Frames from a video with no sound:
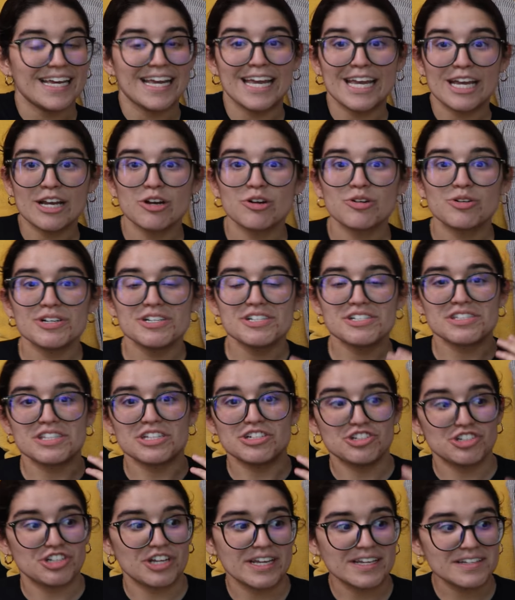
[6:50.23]
increase
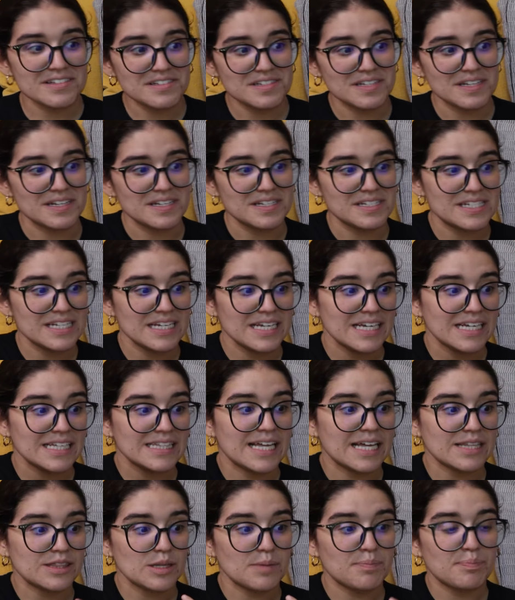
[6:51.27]
the chances
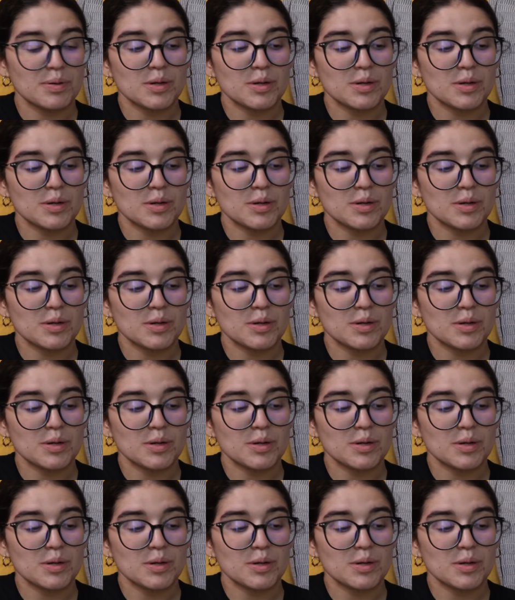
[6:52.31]
that the